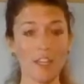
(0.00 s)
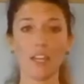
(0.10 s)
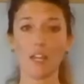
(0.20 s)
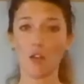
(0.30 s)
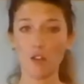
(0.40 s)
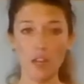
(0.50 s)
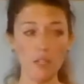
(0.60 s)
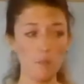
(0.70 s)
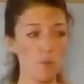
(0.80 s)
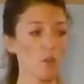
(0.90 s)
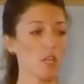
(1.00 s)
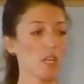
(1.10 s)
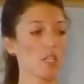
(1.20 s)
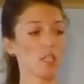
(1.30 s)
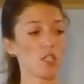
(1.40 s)
Get out your cutting
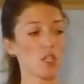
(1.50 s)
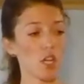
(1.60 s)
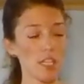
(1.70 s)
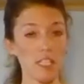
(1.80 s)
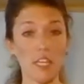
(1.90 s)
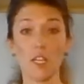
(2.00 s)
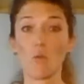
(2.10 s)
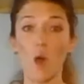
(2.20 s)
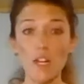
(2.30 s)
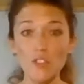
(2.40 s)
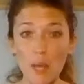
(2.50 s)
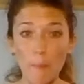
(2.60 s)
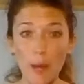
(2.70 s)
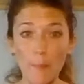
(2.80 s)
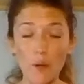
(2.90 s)
board, your onion, wash
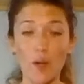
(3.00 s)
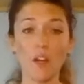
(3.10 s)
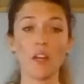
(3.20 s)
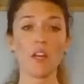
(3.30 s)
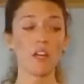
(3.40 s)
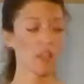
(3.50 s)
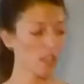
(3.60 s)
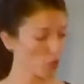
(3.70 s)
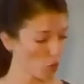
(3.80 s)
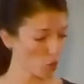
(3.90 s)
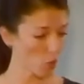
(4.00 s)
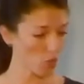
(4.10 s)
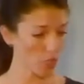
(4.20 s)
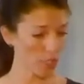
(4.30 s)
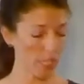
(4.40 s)
that pepper, get your
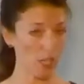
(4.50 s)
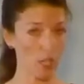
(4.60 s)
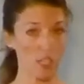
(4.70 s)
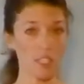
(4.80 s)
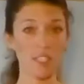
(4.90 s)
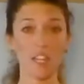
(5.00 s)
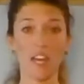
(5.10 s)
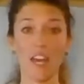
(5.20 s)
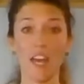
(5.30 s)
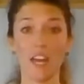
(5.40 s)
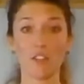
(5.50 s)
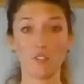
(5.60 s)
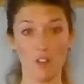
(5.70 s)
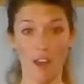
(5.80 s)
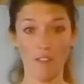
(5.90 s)
storage containers, and
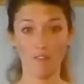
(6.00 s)
your knife.